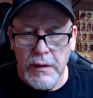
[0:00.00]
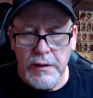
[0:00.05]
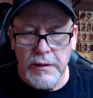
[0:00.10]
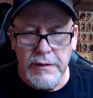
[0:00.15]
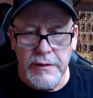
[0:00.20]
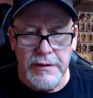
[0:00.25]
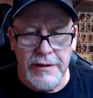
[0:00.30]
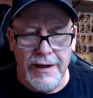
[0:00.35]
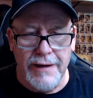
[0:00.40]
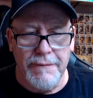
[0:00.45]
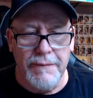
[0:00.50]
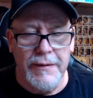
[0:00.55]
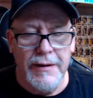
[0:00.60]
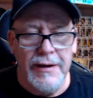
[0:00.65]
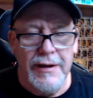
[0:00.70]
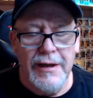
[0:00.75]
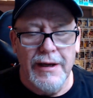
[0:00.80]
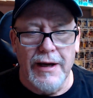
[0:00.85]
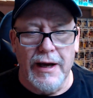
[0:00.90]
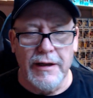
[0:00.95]
Top.
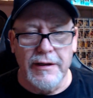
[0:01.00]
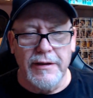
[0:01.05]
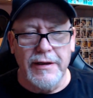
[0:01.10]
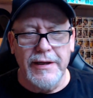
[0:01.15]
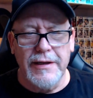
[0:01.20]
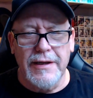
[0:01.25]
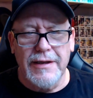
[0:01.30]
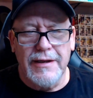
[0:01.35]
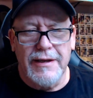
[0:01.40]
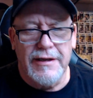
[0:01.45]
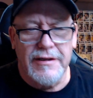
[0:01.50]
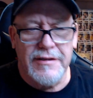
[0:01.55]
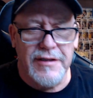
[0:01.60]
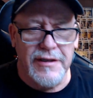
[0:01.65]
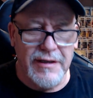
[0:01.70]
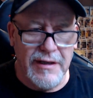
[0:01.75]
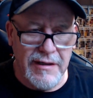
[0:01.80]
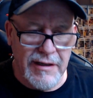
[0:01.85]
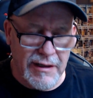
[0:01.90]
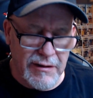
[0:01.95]
I did glance at the
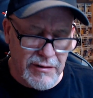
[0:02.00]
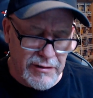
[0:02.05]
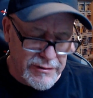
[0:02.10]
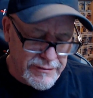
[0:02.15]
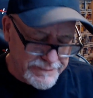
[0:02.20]
color.